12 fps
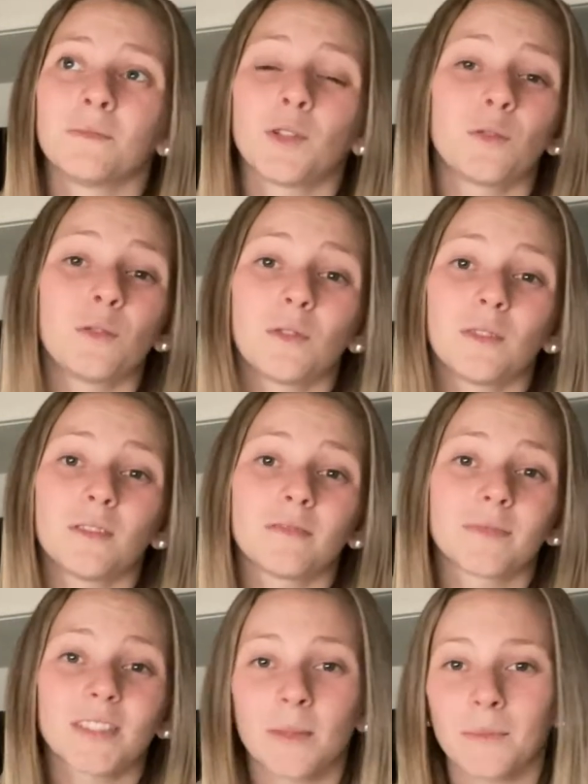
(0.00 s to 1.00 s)
or
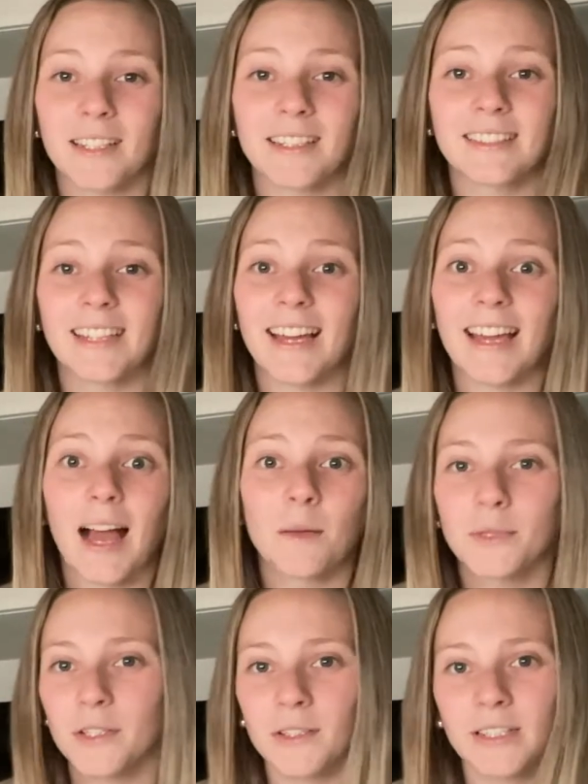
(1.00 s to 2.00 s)
something like
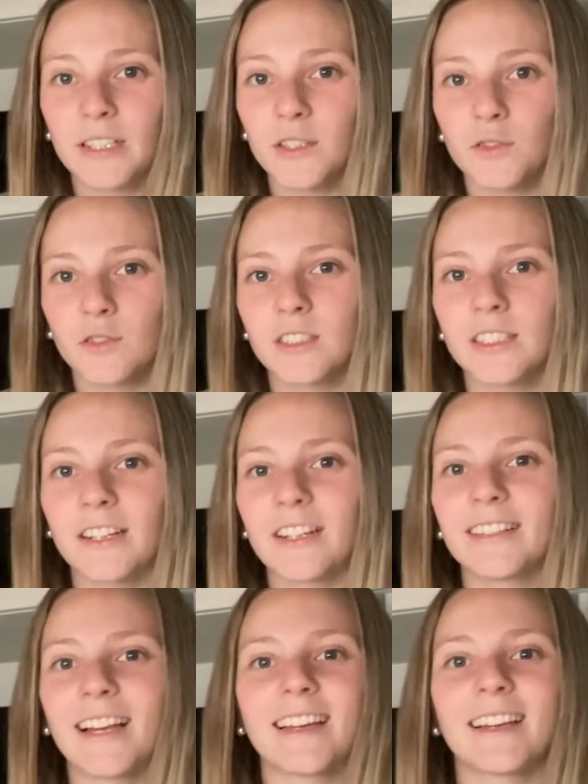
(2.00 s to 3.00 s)
absolutely
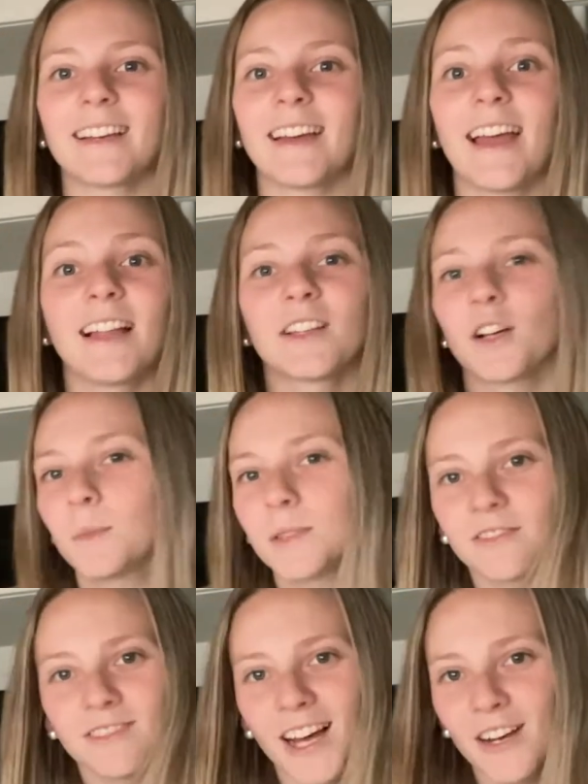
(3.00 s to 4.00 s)
extraordinary, like a helicopter
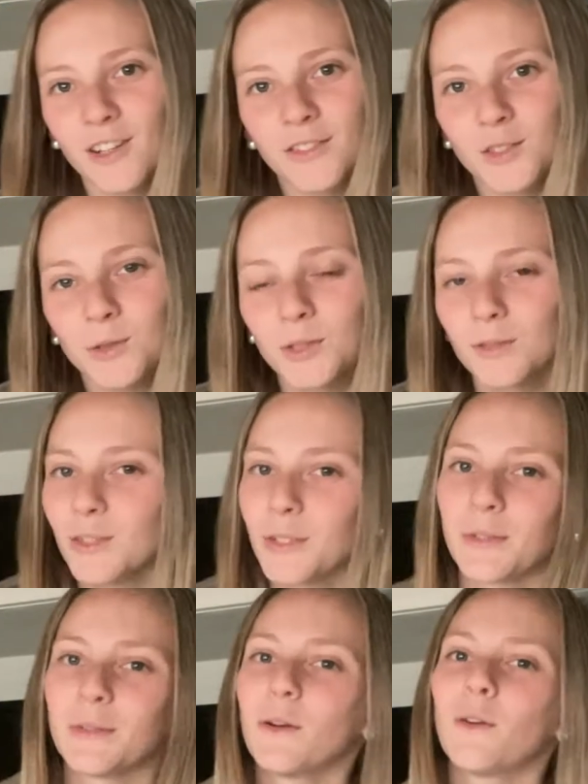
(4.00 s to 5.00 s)
flight over
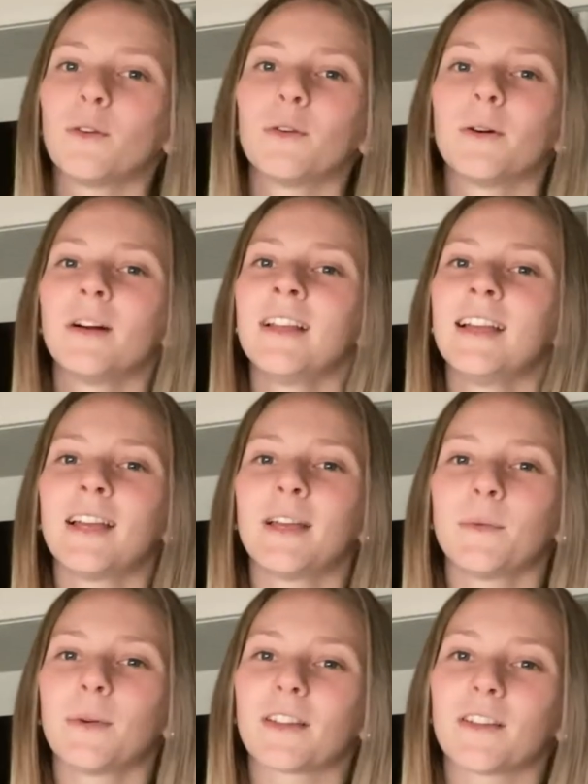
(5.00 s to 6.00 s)
Uluru, or
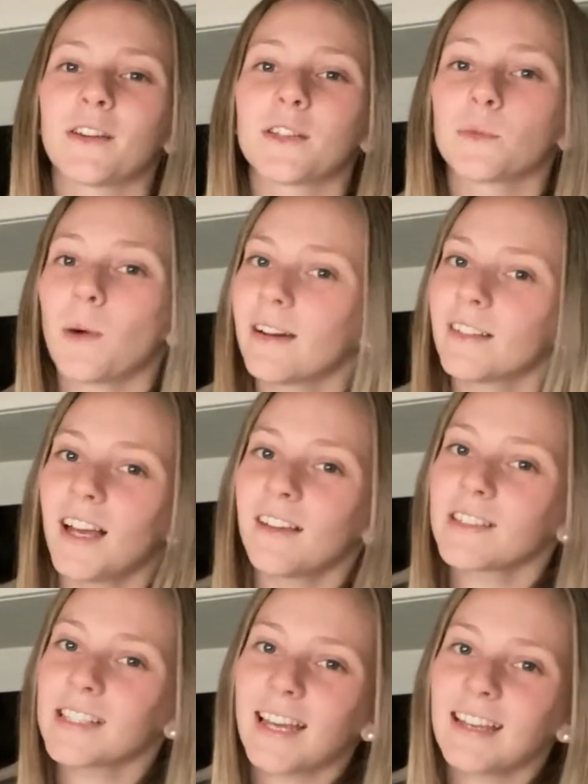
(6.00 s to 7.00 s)
one of those
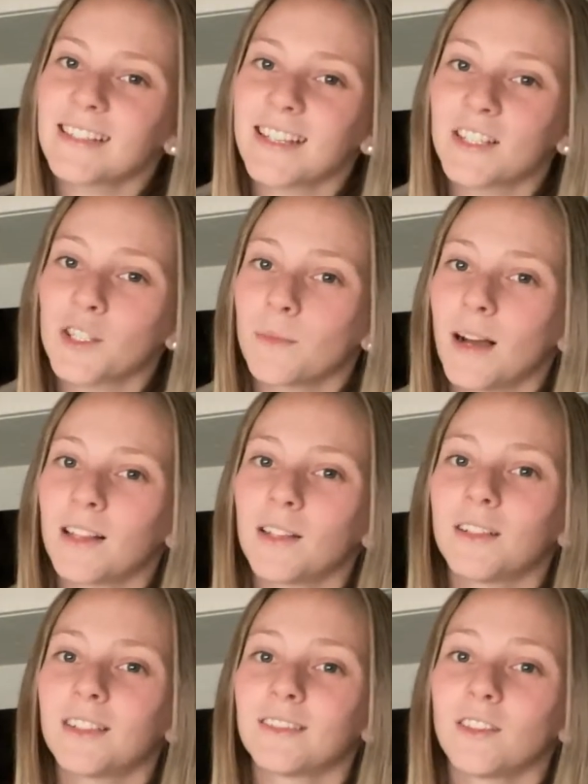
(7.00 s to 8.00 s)
wildlife stays at
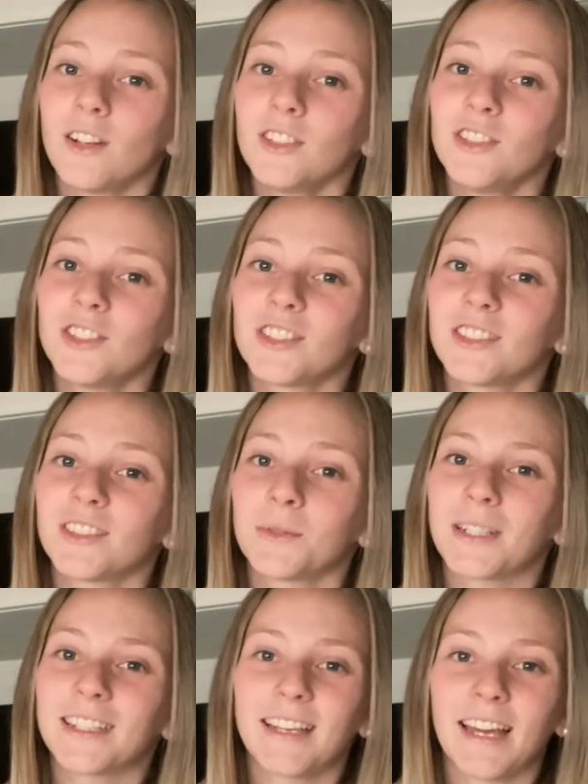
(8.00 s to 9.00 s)
Jamala Lodge, the
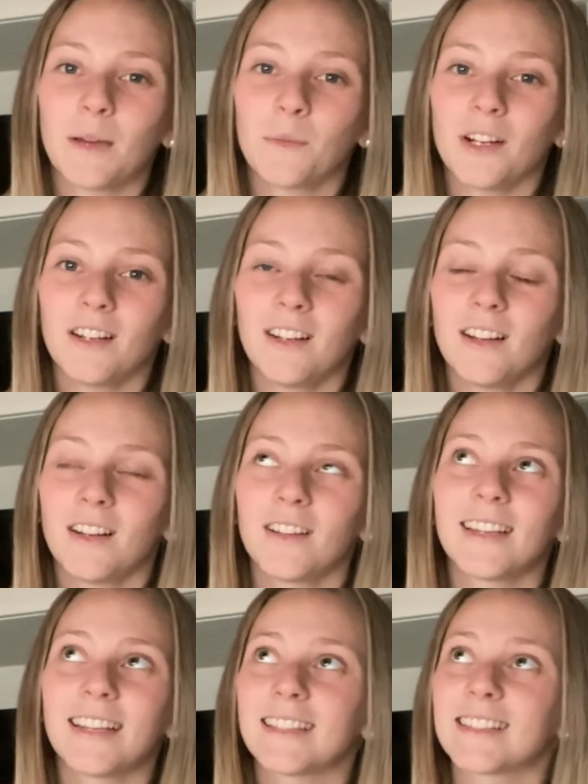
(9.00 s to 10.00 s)
one in Canberra.
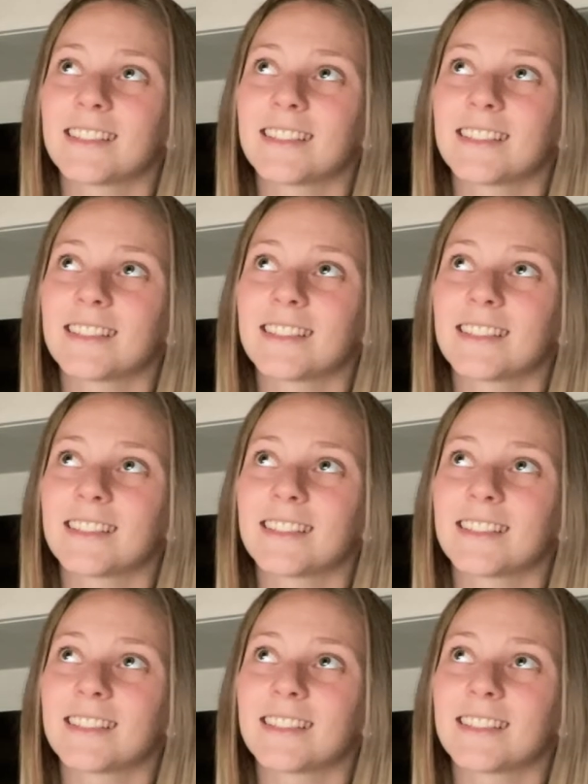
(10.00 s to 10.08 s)
It's